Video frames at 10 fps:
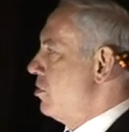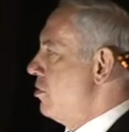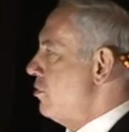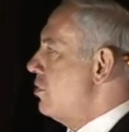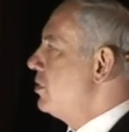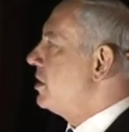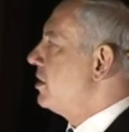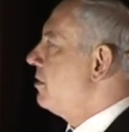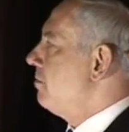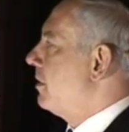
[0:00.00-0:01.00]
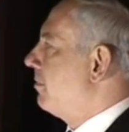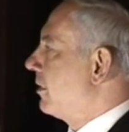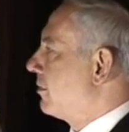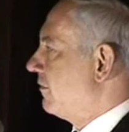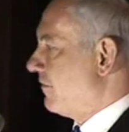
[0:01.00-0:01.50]
rooted in
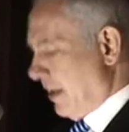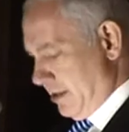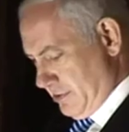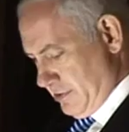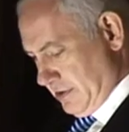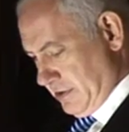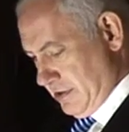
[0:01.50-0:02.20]
biblical values,